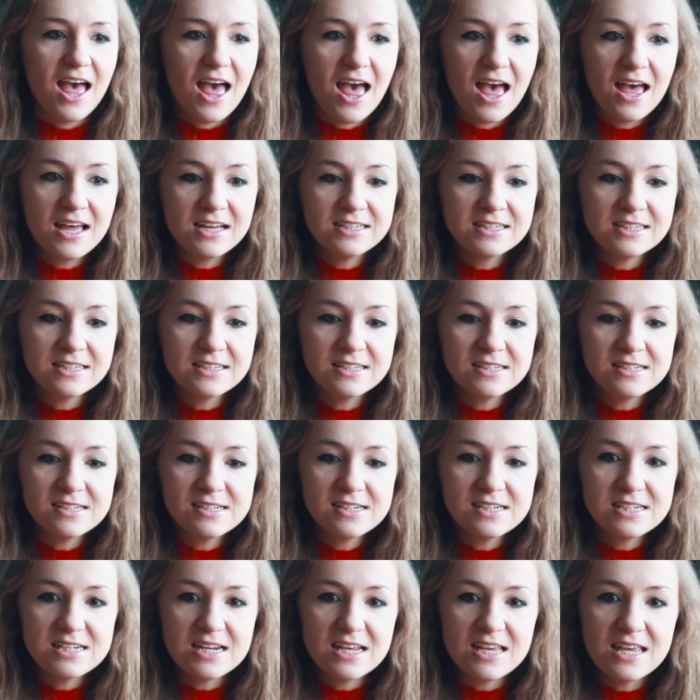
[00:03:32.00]

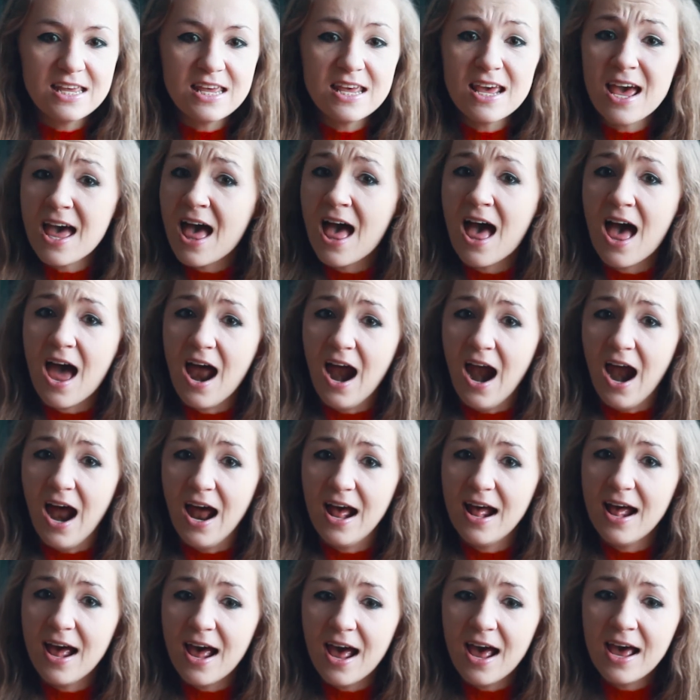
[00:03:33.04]
And yeah,
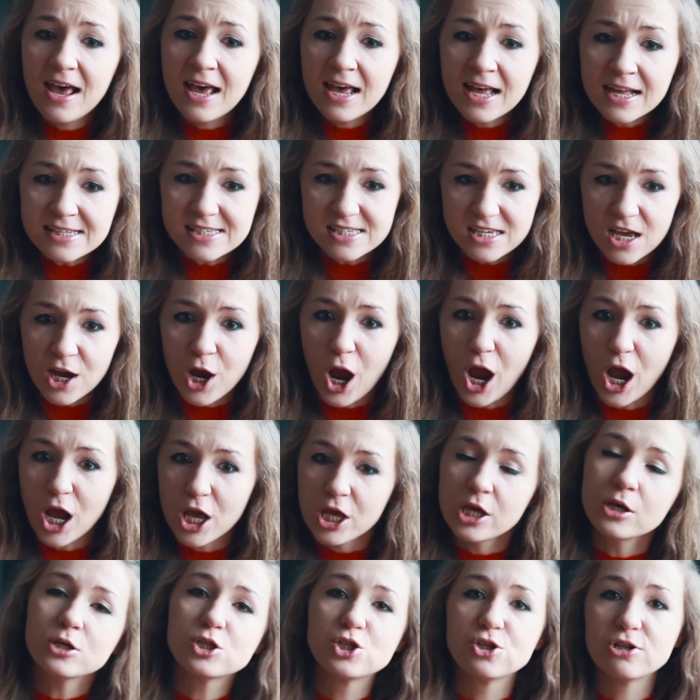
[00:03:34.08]
it's a huge